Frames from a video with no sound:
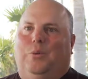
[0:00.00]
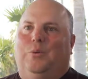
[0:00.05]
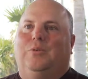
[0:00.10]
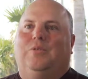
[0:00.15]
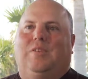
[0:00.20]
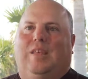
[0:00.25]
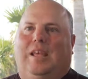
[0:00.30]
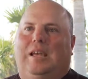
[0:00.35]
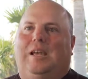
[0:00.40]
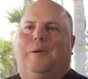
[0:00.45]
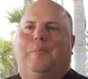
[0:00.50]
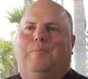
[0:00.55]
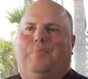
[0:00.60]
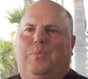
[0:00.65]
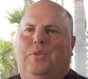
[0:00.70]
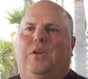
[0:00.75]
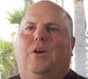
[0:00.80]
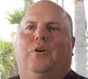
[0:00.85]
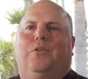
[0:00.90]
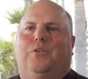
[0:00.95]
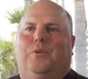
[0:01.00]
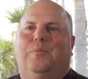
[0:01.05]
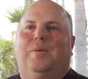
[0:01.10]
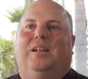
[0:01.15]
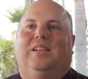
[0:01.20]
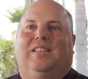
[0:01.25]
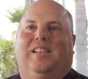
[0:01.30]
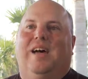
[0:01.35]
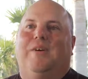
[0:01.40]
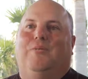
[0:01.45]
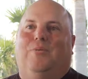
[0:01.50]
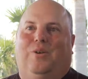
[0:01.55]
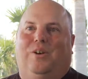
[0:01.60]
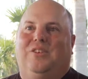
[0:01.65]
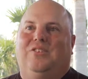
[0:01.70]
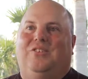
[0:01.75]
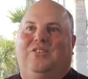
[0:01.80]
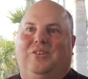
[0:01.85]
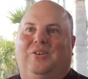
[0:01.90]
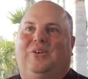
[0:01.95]
So it was like the ultimate
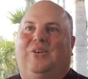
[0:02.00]
leverage.